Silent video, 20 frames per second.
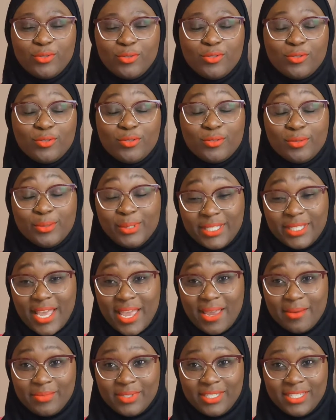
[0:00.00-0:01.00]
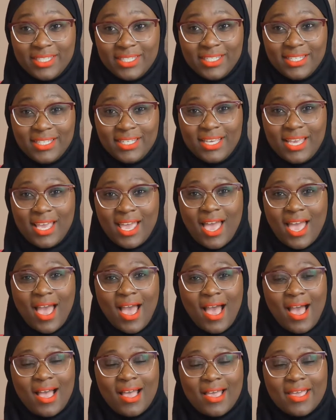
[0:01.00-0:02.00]
to Doodles MD.
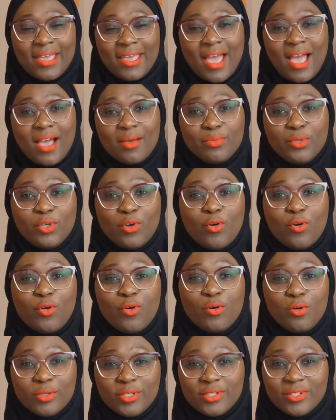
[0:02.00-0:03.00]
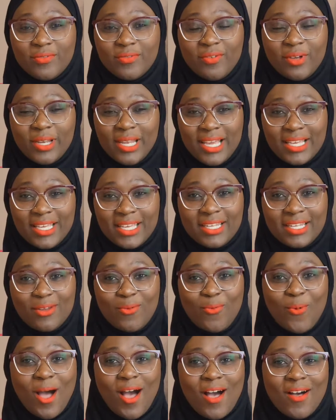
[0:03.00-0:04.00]
I am your host,
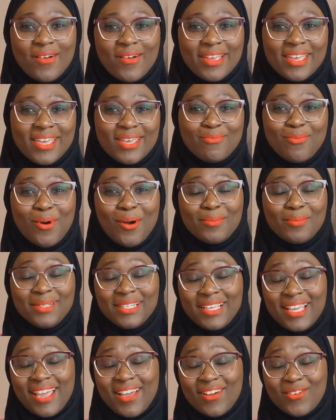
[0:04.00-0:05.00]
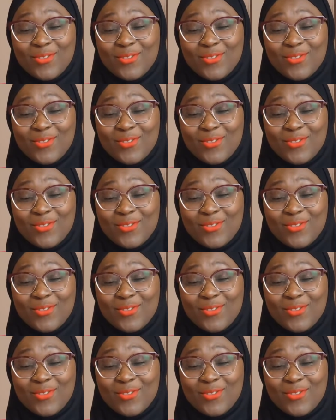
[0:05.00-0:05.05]
Folake Lawal, a public